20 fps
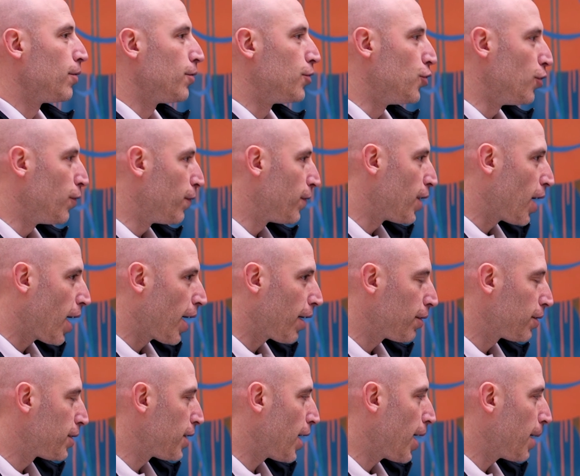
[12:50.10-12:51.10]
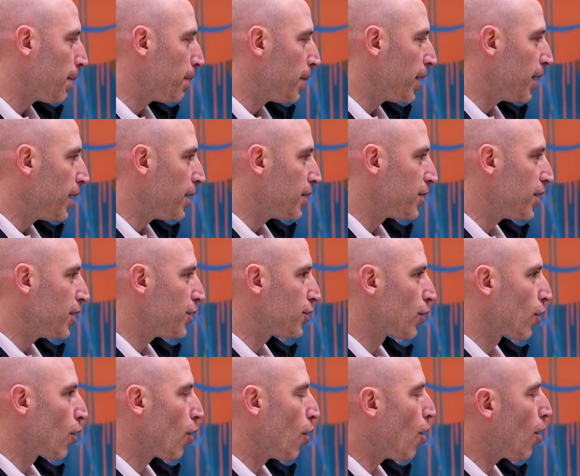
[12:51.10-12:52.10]
juvenile diabetes, these
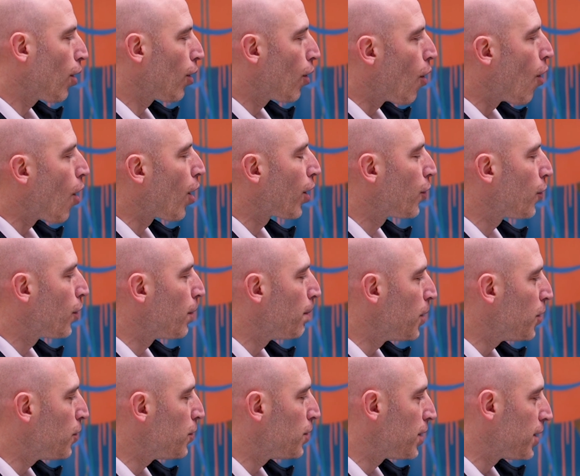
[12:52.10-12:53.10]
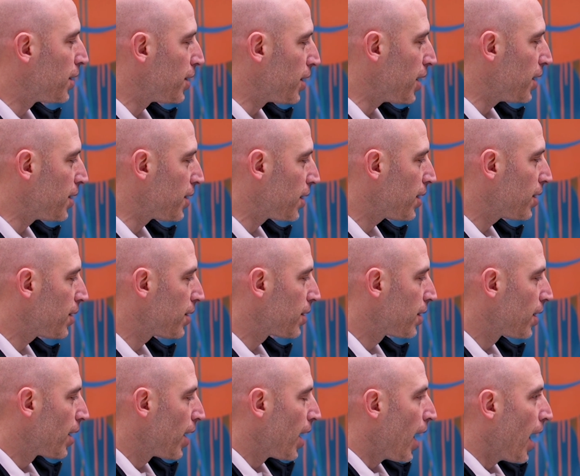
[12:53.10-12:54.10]
are all autoimmune
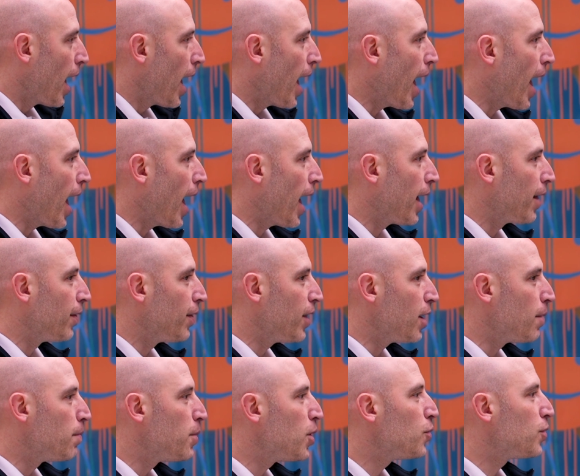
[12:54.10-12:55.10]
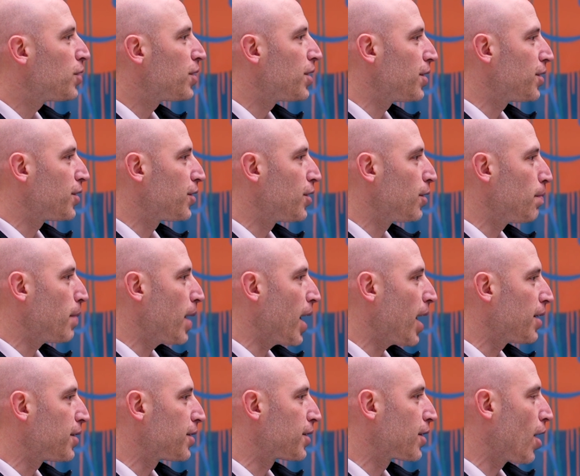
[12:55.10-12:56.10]
diseases, and the immune system
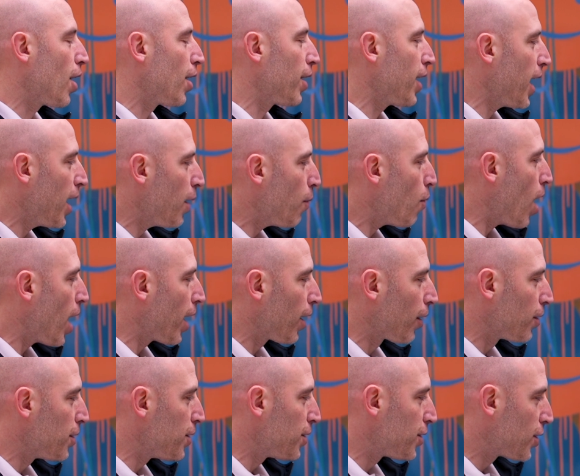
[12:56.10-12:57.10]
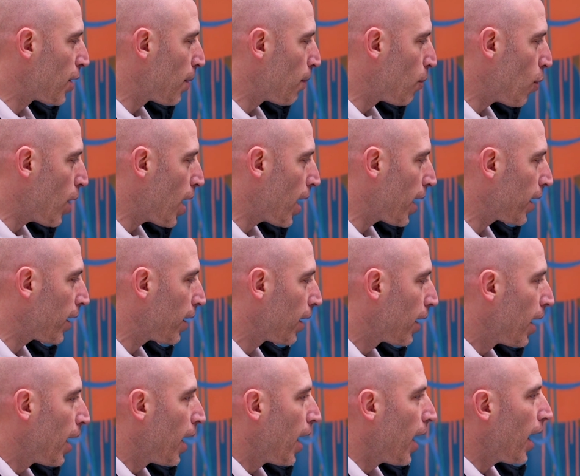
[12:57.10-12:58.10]
has gone haywire in some way.
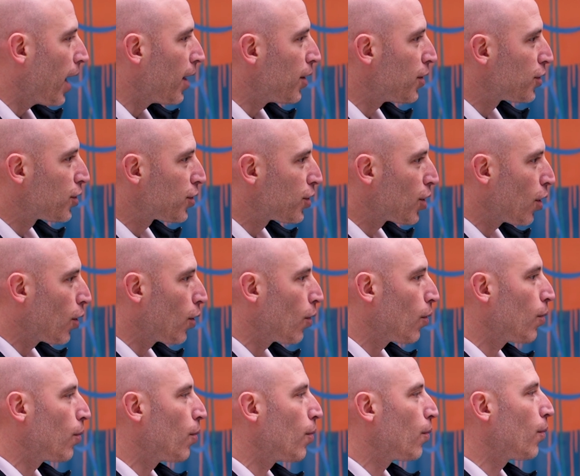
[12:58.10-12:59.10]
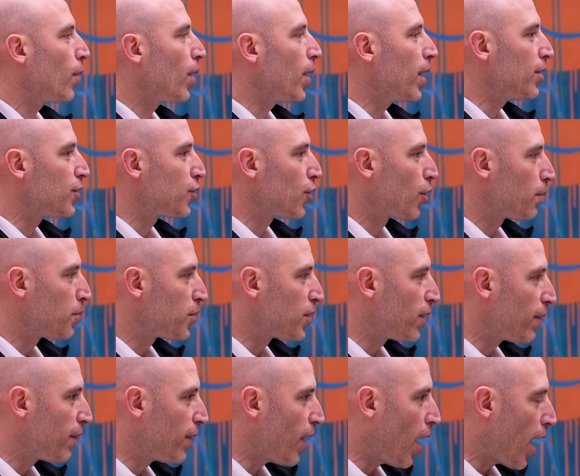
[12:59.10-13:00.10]
And so in terms
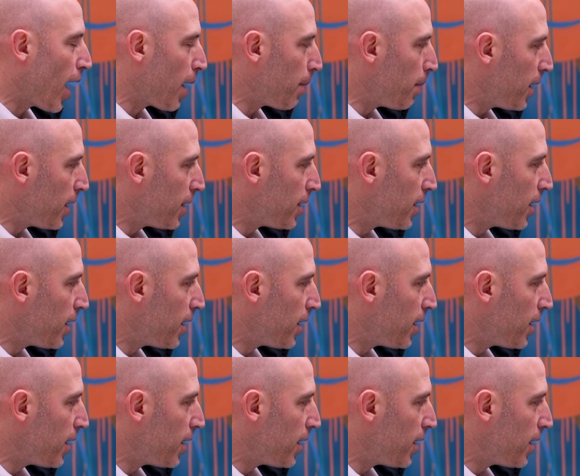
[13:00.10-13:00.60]
of I B